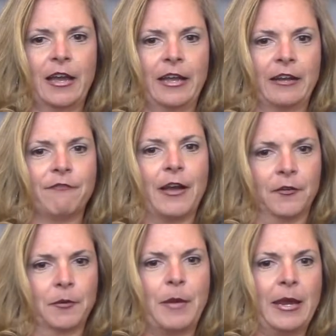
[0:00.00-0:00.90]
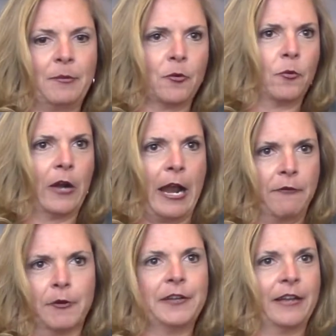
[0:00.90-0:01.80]
and I found a paper where I
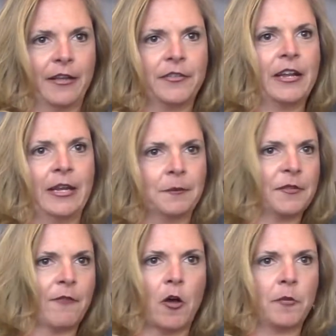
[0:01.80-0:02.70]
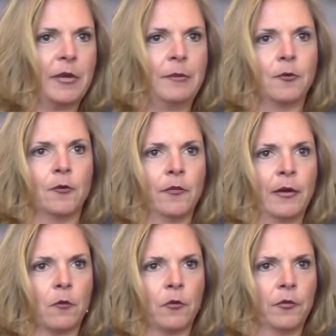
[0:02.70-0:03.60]
had written down the names of all the people
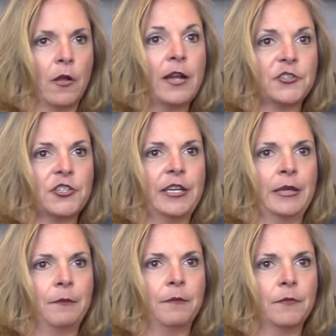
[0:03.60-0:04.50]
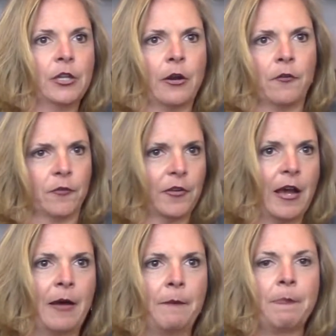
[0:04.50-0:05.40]
that were on the launch team, over
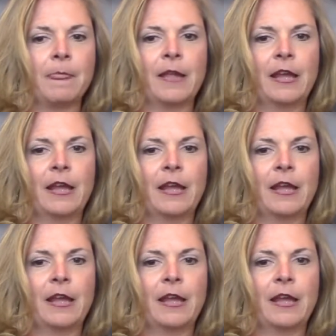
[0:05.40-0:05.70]
time.